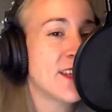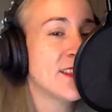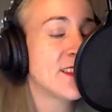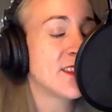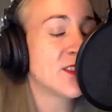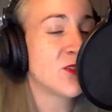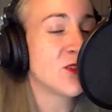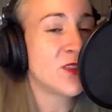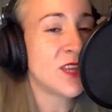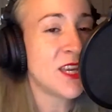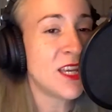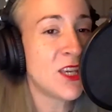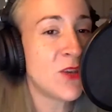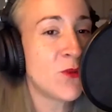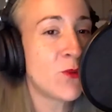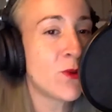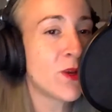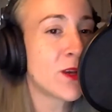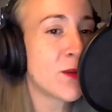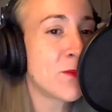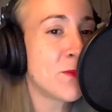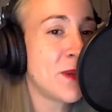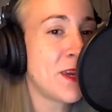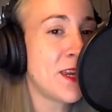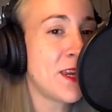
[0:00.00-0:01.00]
So thank you,
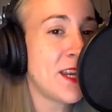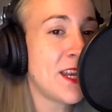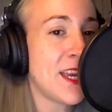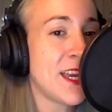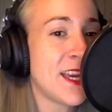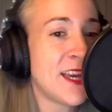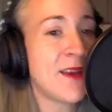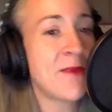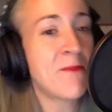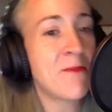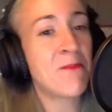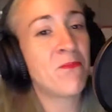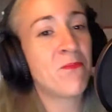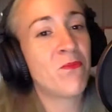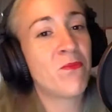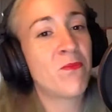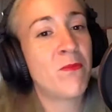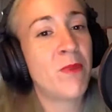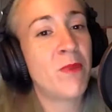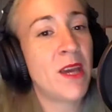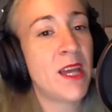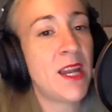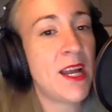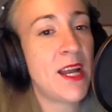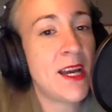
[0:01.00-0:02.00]
Wikipedia.
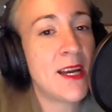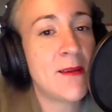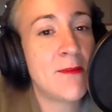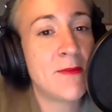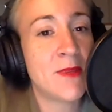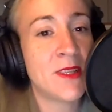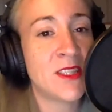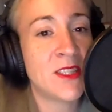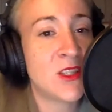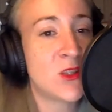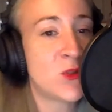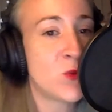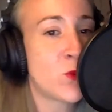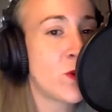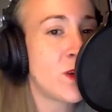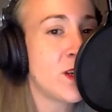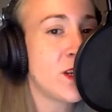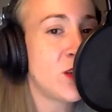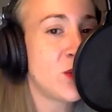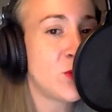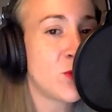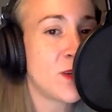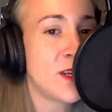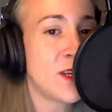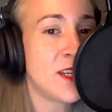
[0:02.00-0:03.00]
But it's a
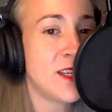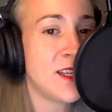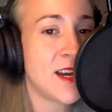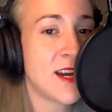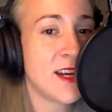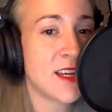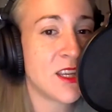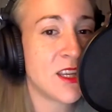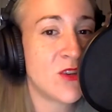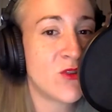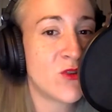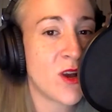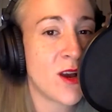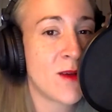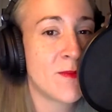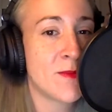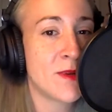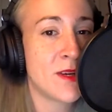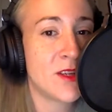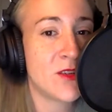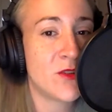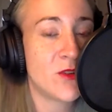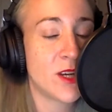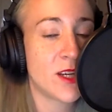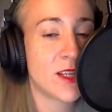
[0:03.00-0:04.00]
2020
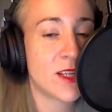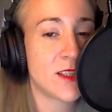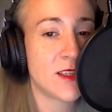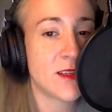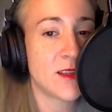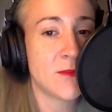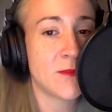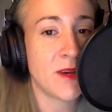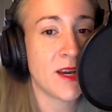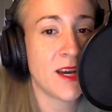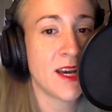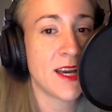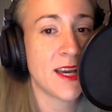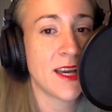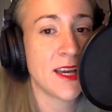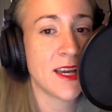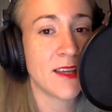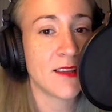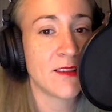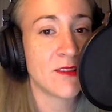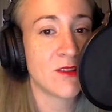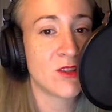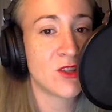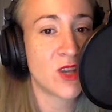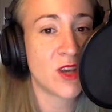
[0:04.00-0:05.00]
docudrama directed
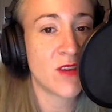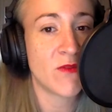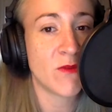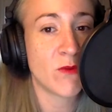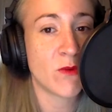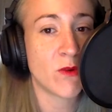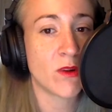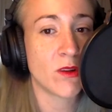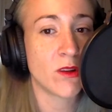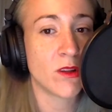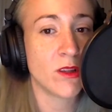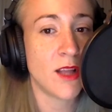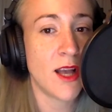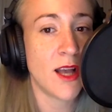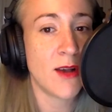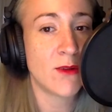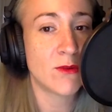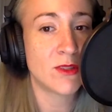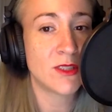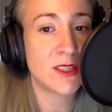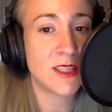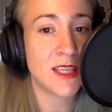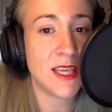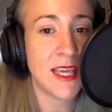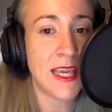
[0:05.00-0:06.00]
by Jeff
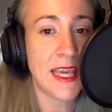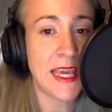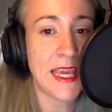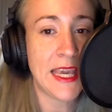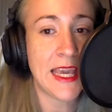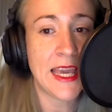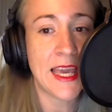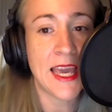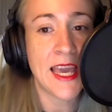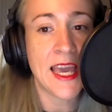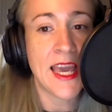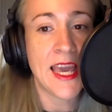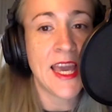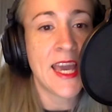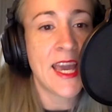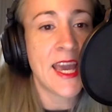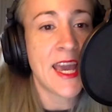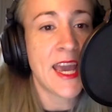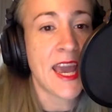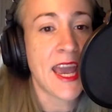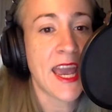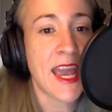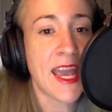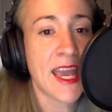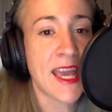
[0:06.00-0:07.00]
Orlowski.
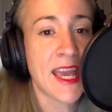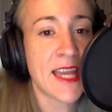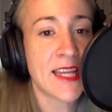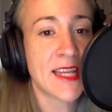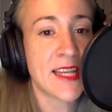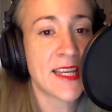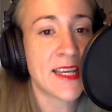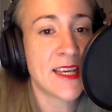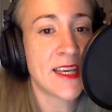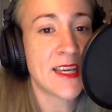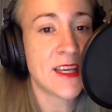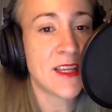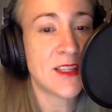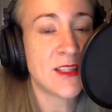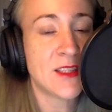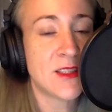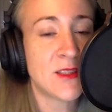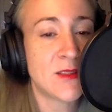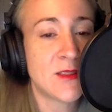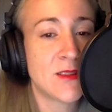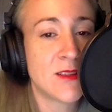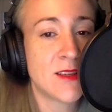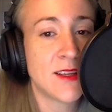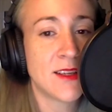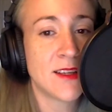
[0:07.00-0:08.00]
And let's
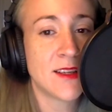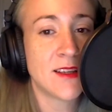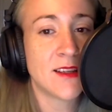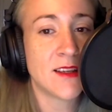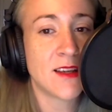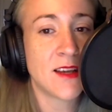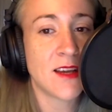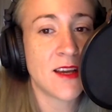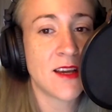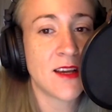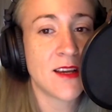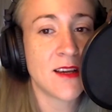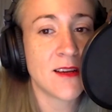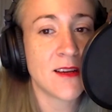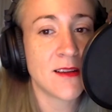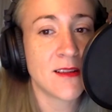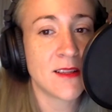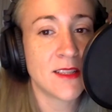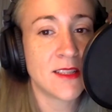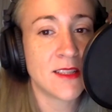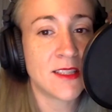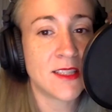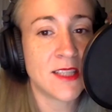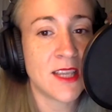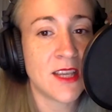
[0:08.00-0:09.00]

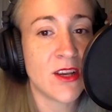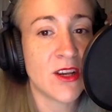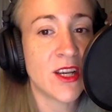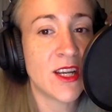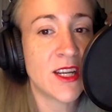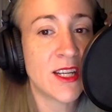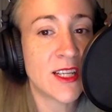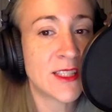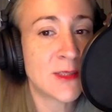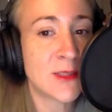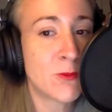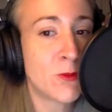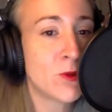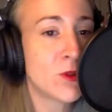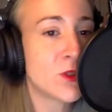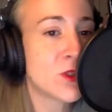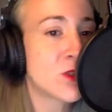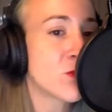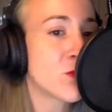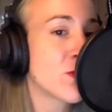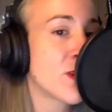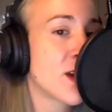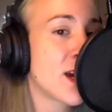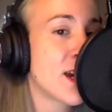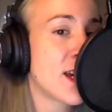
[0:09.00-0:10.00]
see here. It explores
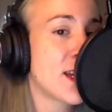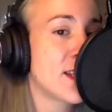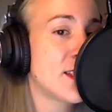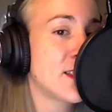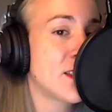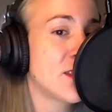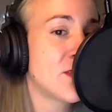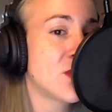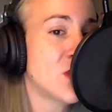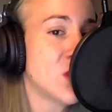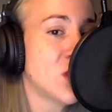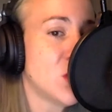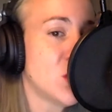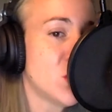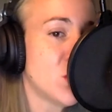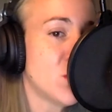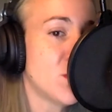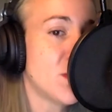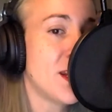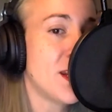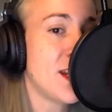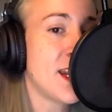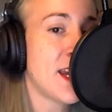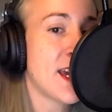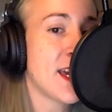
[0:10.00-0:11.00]
the rise of social
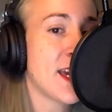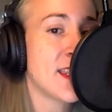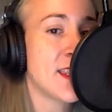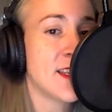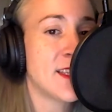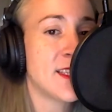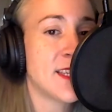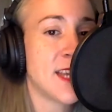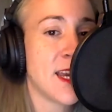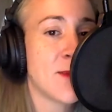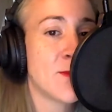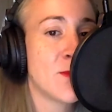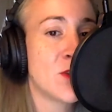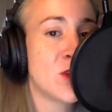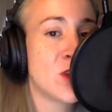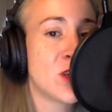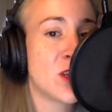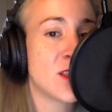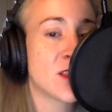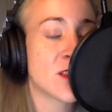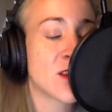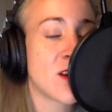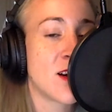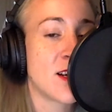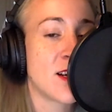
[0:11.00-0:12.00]
media and the damage it
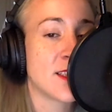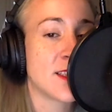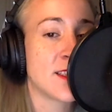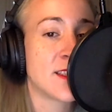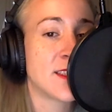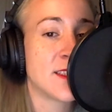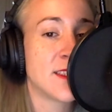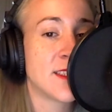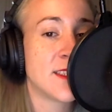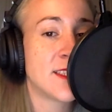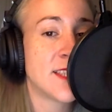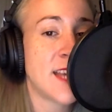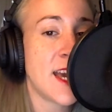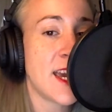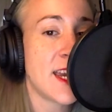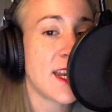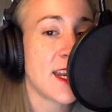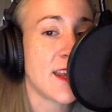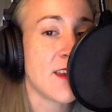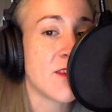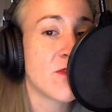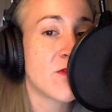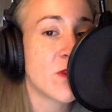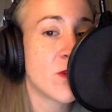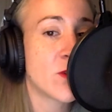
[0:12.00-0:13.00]
has caused to
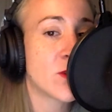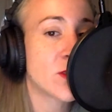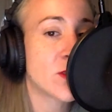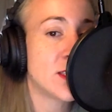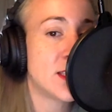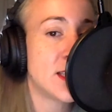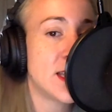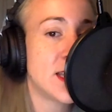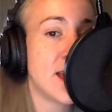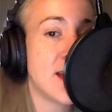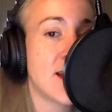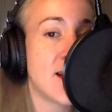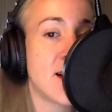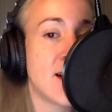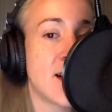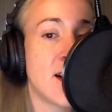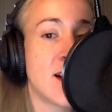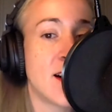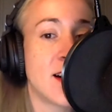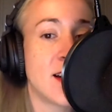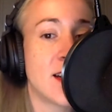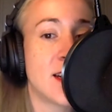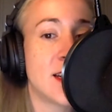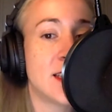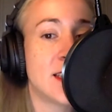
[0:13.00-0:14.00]
society, focusing
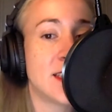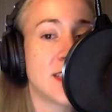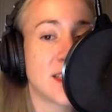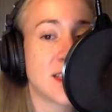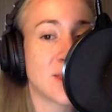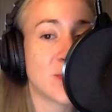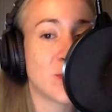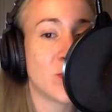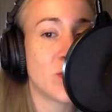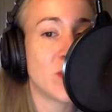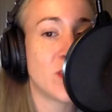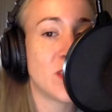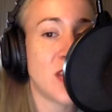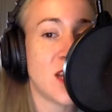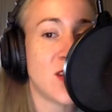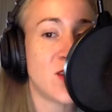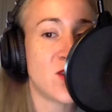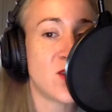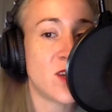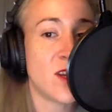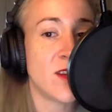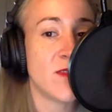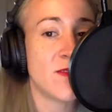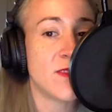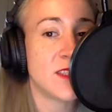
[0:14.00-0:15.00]
on its
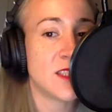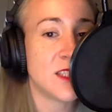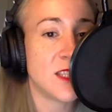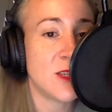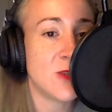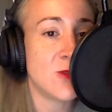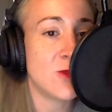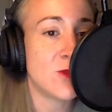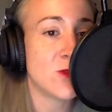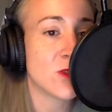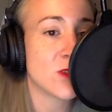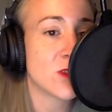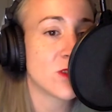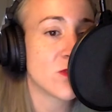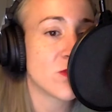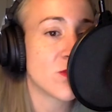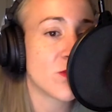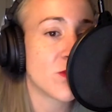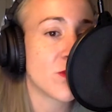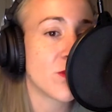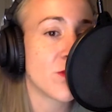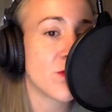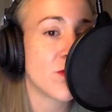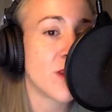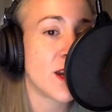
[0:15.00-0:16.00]
exploitation of its users
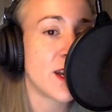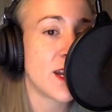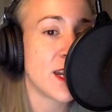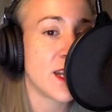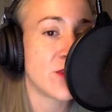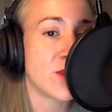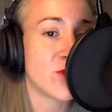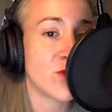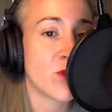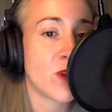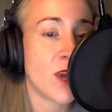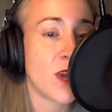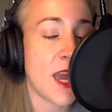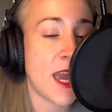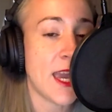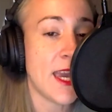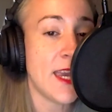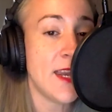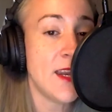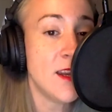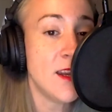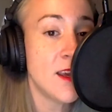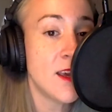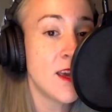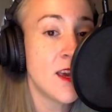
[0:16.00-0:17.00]
for financial
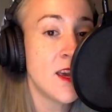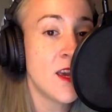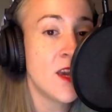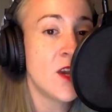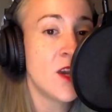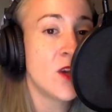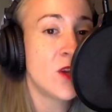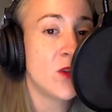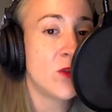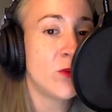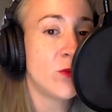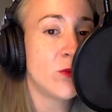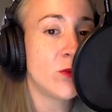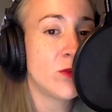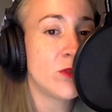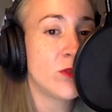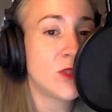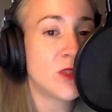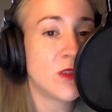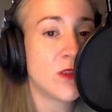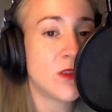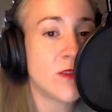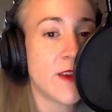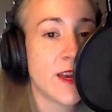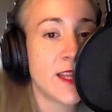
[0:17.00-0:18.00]
gain through
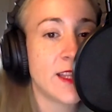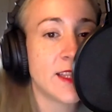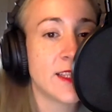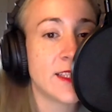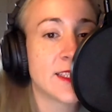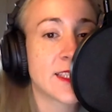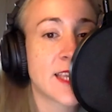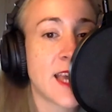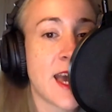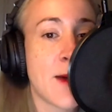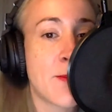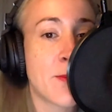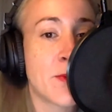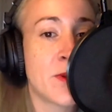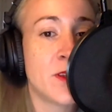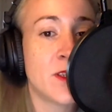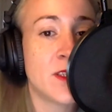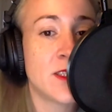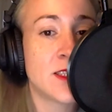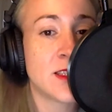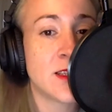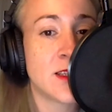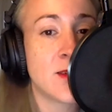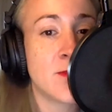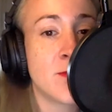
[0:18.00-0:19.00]
surveillance
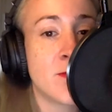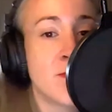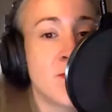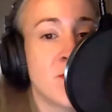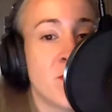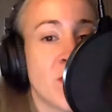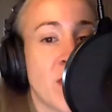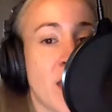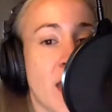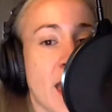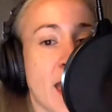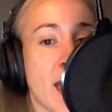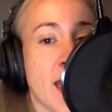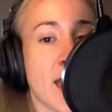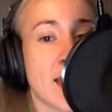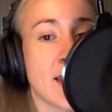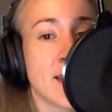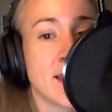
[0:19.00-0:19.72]
capitalism and